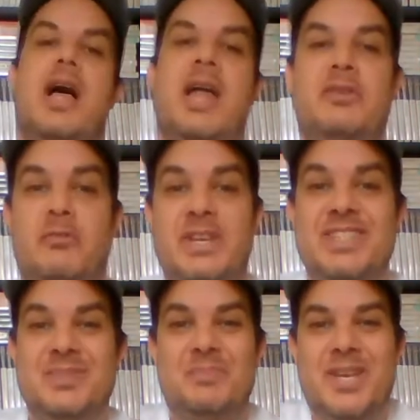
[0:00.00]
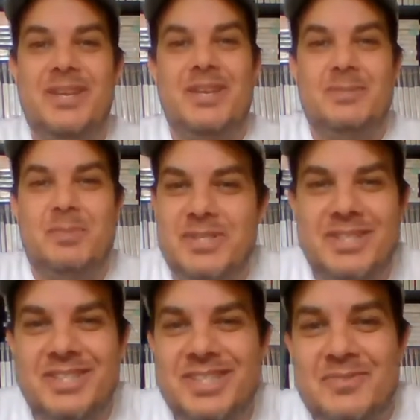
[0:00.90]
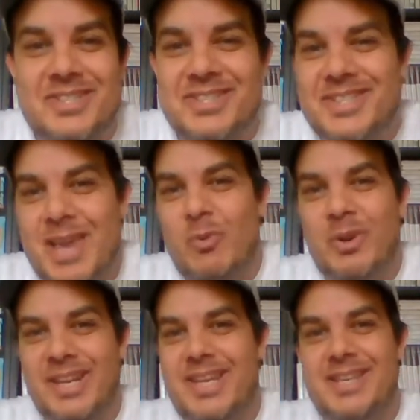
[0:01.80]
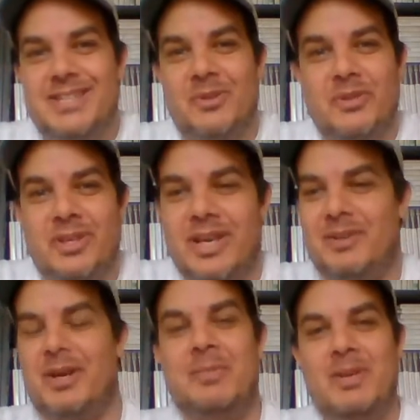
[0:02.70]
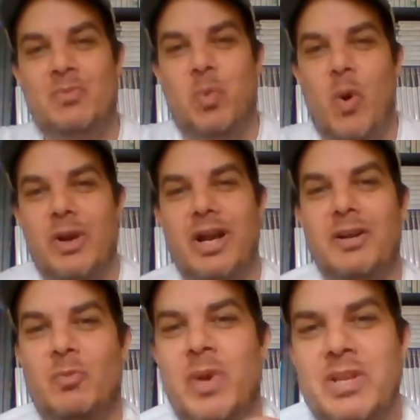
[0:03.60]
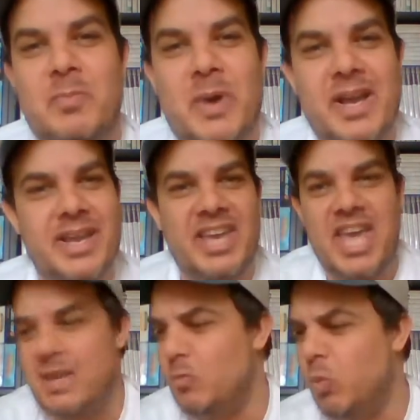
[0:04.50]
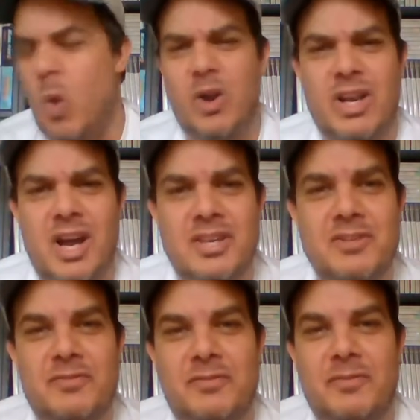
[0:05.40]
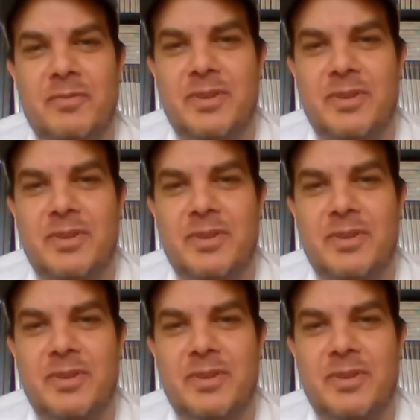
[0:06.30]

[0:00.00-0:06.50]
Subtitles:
And the reason being is because it doesn't even say what it is on the... I mean, when you buy a game, what kind of